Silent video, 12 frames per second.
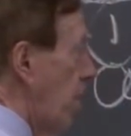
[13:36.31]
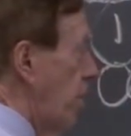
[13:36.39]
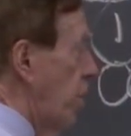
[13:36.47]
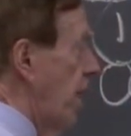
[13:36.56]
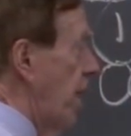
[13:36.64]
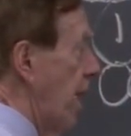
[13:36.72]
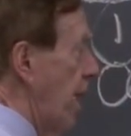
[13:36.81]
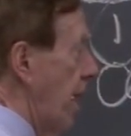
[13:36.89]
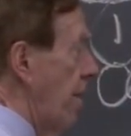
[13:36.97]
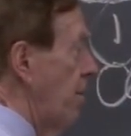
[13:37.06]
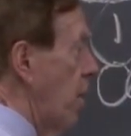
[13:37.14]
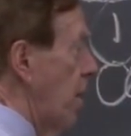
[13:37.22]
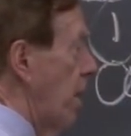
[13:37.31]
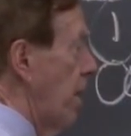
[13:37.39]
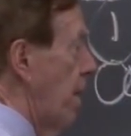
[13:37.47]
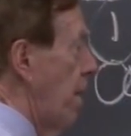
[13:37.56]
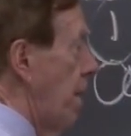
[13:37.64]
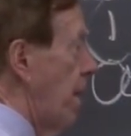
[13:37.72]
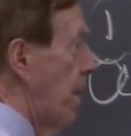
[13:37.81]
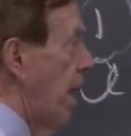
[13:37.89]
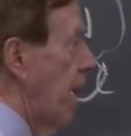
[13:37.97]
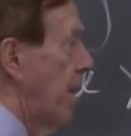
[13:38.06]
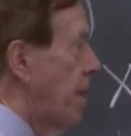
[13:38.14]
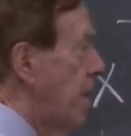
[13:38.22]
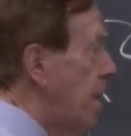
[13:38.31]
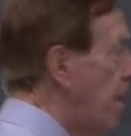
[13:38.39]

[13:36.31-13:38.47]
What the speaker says: thinking I'm going to get